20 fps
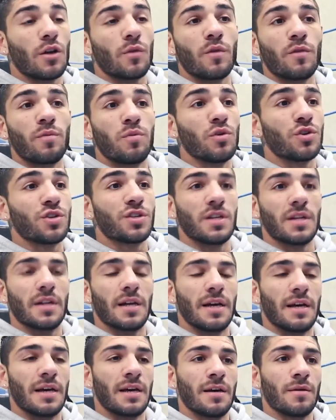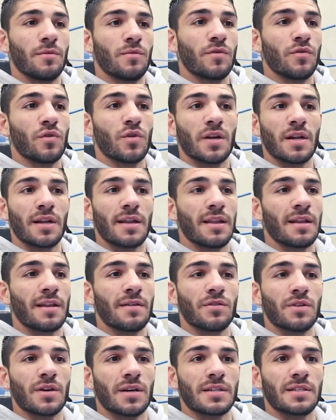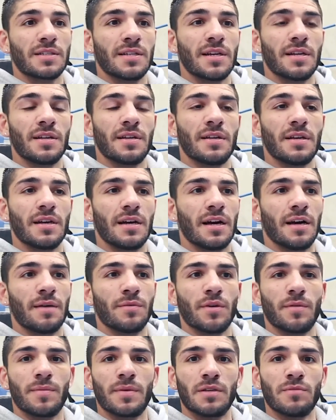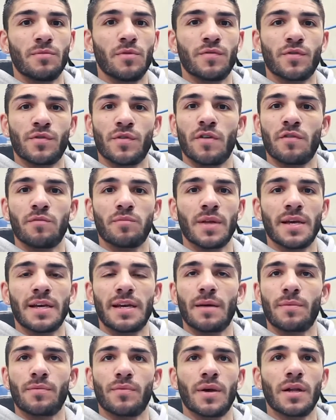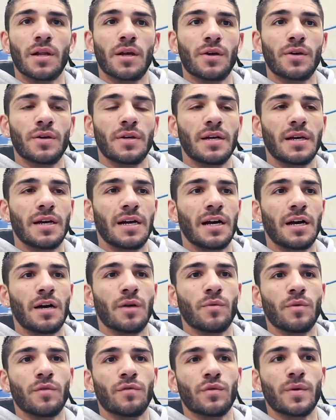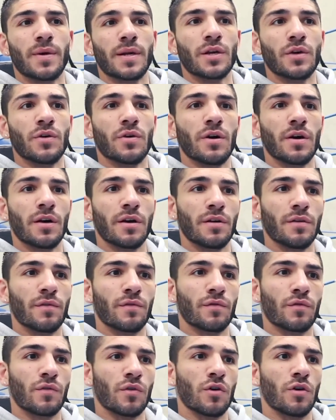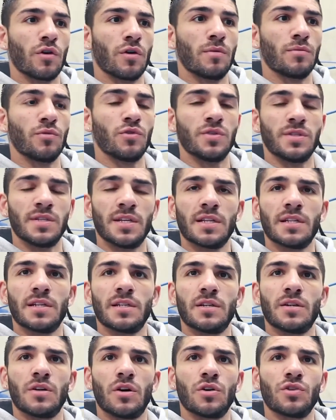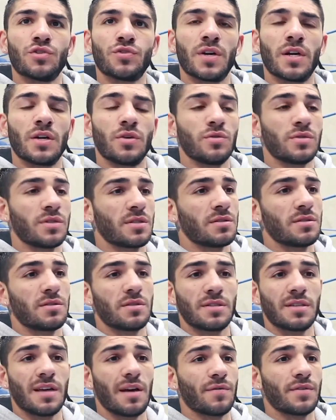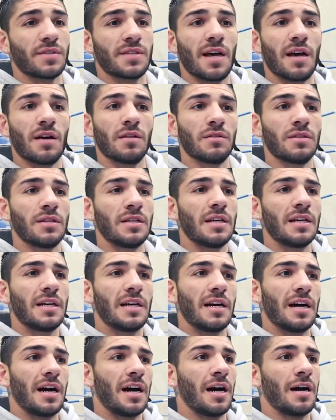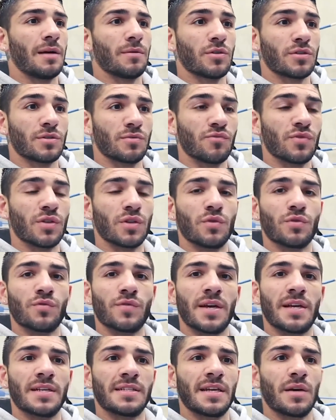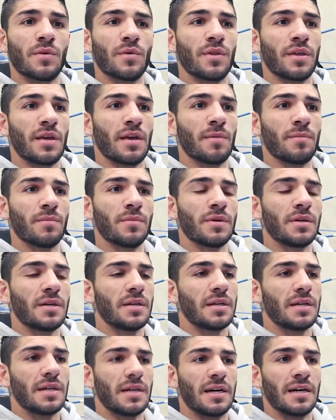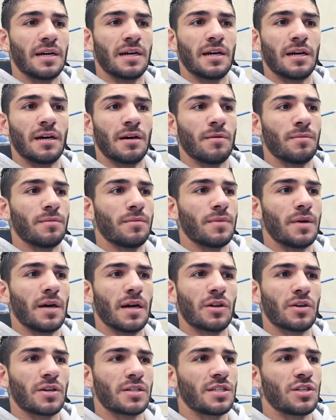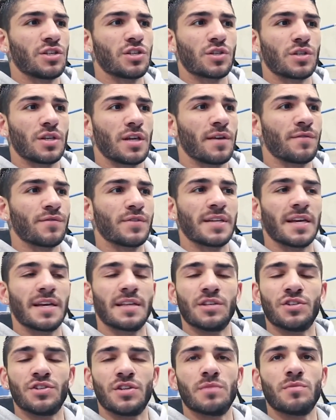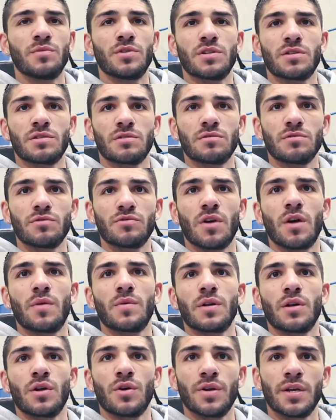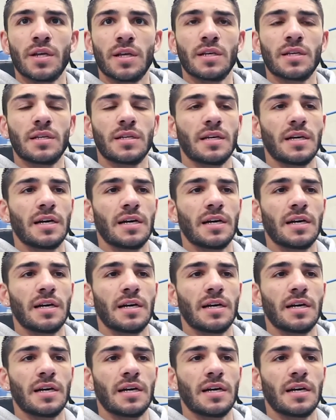We've pushed it. We've gone another level, like I said. I've been moving around with Blake Caparello. We flew out a guy from New Zealand, Andre, who's tough as hell. Got some really good rounds out with him. And like I said, just every day in the gym, we're just growing, learning.